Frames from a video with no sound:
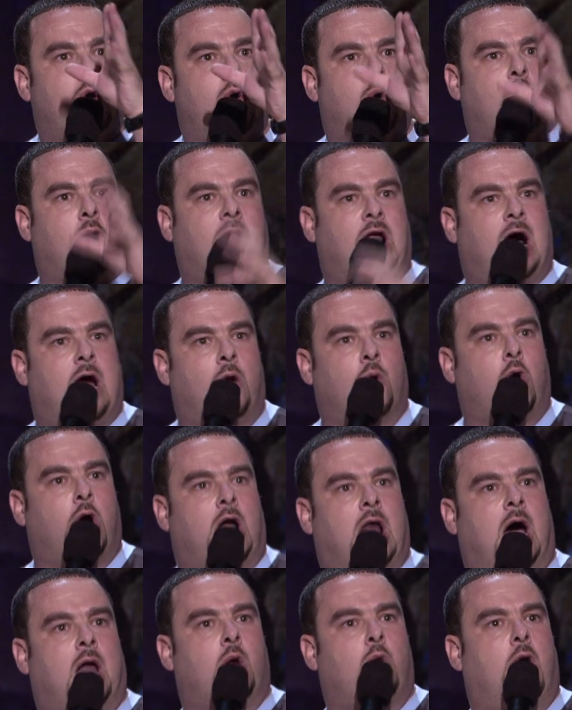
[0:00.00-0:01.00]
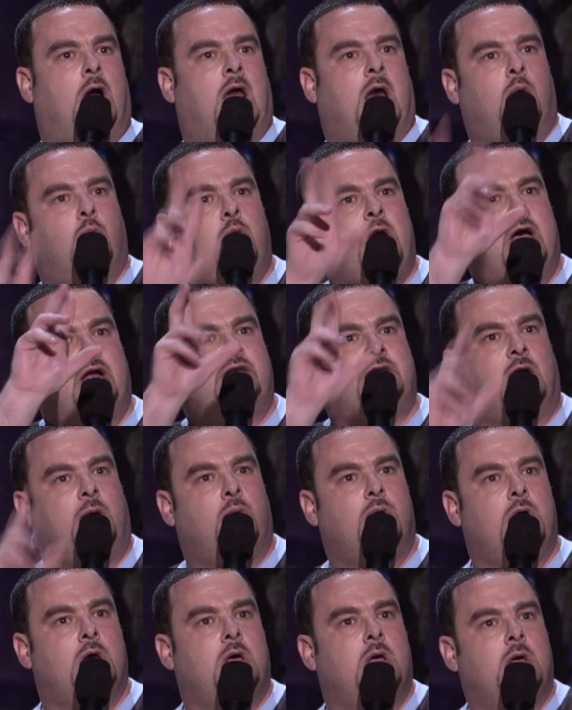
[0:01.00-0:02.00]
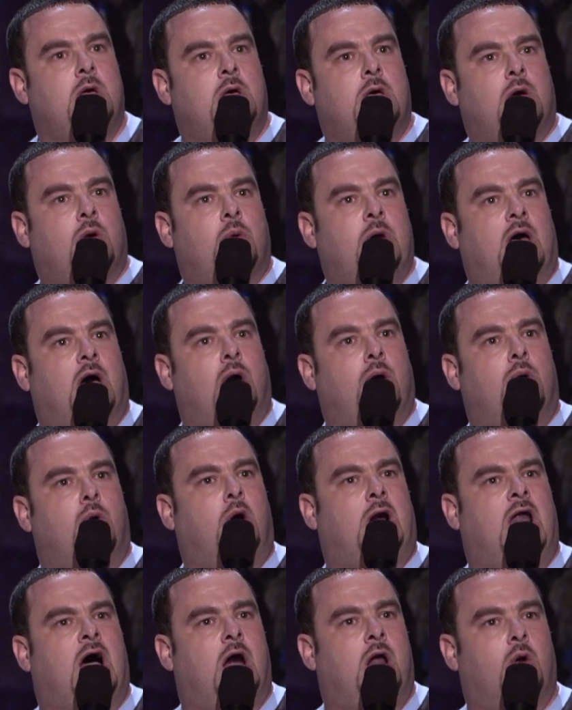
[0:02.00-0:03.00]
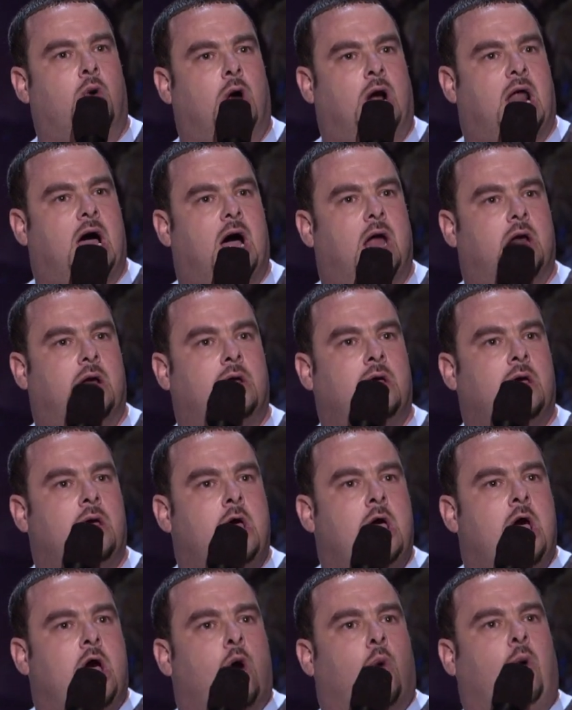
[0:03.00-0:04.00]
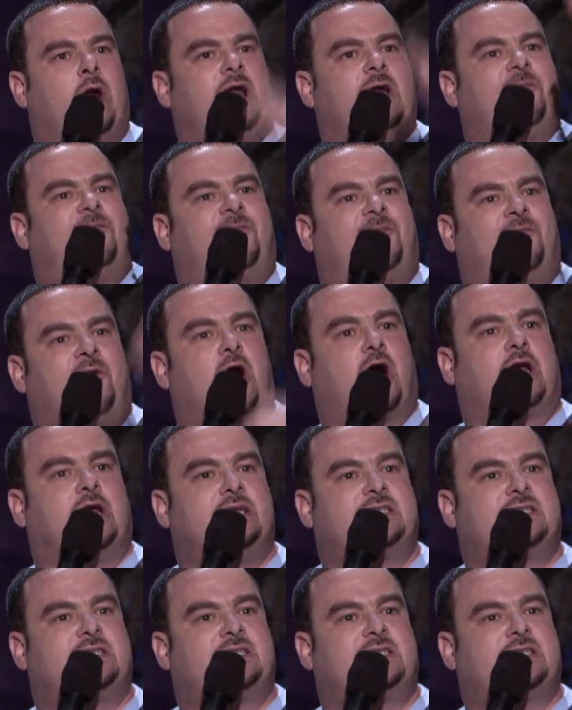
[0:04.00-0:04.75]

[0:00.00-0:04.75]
Hold on, hold on, hold on, wait Wait, hold on, hold on. What the fuck